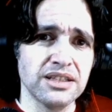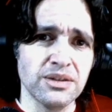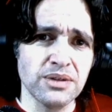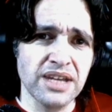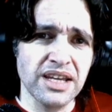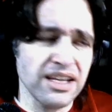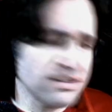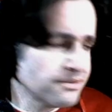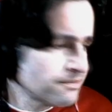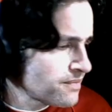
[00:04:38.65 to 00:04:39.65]
Okay?
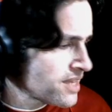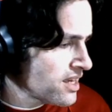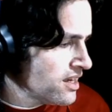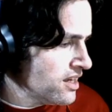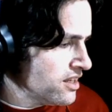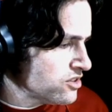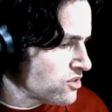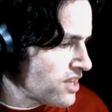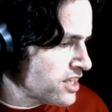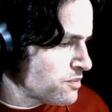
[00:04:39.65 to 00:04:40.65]
So
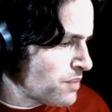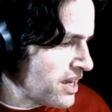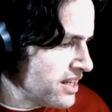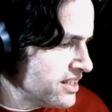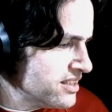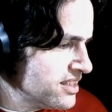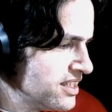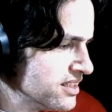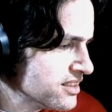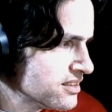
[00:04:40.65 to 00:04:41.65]
this pen is here.